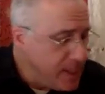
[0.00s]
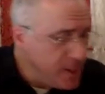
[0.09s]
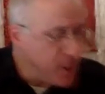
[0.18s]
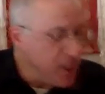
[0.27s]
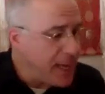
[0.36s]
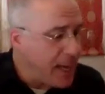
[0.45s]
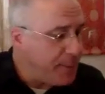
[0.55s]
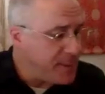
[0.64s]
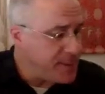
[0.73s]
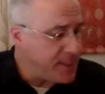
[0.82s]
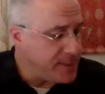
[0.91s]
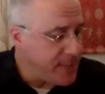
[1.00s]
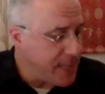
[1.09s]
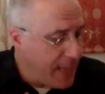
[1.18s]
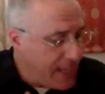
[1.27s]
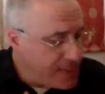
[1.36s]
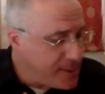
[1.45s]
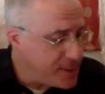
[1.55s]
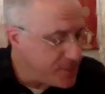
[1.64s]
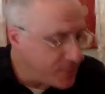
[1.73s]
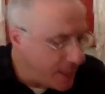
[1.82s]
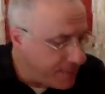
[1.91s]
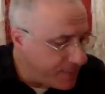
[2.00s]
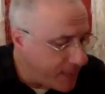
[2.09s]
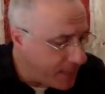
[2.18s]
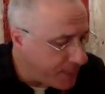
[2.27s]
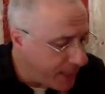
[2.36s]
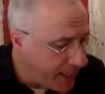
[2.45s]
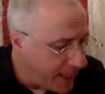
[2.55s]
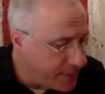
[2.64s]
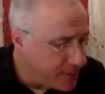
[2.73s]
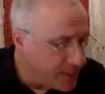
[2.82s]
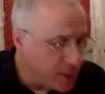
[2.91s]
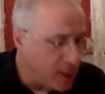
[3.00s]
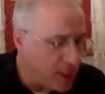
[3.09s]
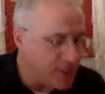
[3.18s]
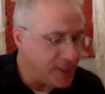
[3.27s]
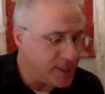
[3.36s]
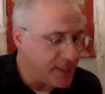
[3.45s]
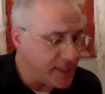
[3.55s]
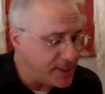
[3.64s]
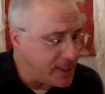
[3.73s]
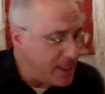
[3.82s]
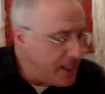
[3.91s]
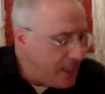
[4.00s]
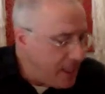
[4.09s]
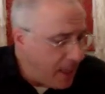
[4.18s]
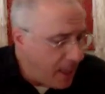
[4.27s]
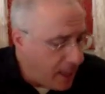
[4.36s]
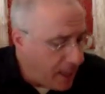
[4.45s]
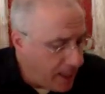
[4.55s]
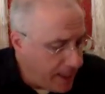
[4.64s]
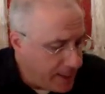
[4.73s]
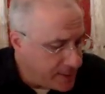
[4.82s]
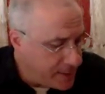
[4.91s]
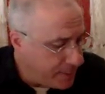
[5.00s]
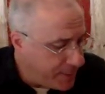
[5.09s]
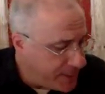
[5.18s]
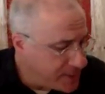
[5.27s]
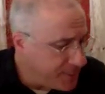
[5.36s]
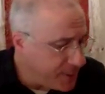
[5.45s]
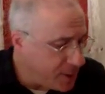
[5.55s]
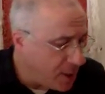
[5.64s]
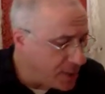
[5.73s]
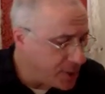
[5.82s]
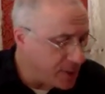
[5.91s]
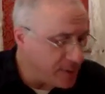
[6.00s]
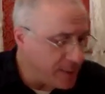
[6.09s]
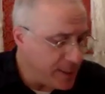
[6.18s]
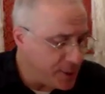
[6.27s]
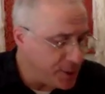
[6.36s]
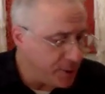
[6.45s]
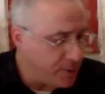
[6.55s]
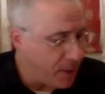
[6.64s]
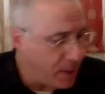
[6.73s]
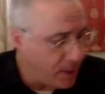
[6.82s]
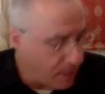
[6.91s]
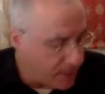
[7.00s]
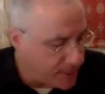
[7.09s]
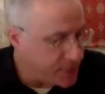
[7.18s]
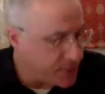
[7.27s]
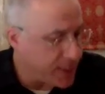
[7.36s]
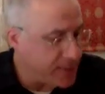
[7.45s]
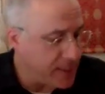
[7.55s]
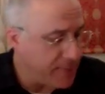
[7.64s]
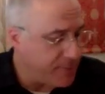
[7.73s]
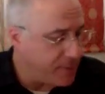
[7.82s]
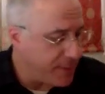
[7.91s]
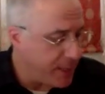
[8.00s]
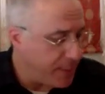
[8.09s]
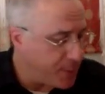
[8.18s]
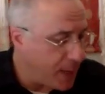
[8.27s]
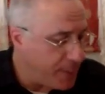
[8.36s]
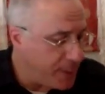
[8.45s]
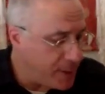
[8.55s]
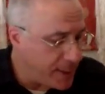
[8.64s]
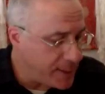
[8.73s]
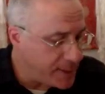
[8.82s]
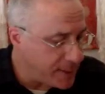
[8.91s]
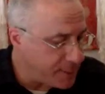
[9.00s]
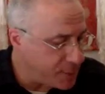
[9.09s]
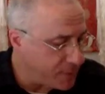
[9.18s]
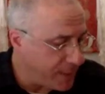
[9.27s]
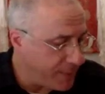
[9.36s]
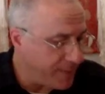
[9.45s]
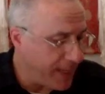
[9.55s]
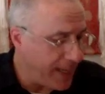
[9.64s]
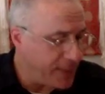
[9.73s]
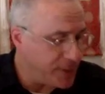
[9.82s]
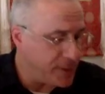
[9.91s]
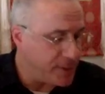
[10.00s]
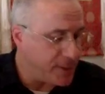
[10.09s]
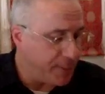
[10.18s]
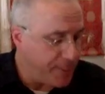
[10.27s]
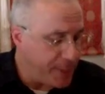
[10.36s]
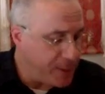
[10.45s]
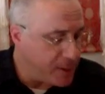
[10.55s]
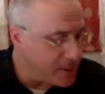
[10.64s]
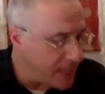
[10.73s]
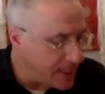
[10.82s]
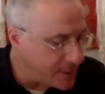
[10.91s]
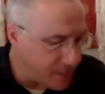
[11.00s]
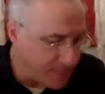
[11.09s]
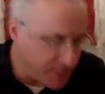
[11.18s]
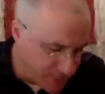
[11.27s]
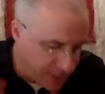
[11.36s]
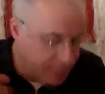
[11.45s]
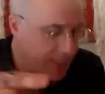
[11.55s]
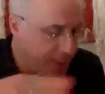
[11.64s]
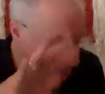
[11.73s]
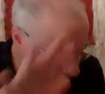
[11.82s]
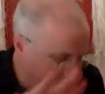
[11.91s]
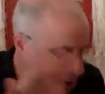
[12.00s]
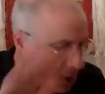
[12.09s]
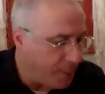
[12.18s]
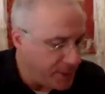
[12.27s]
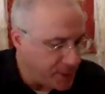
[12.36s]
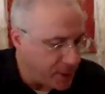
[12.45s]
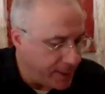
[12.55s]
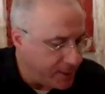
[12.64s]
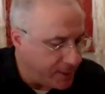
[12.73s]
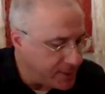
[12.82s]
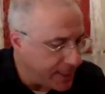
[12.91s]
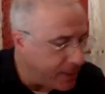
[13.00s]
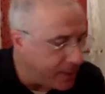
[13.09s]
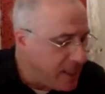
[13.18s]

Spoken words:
Tsongkhapa says that essence reified by ignorant consciousness is an epistemological issue on a strict level. They are primarily conceptual reifications. Empirical essence, I'm just reading my notes here, I'll comment on here in a second.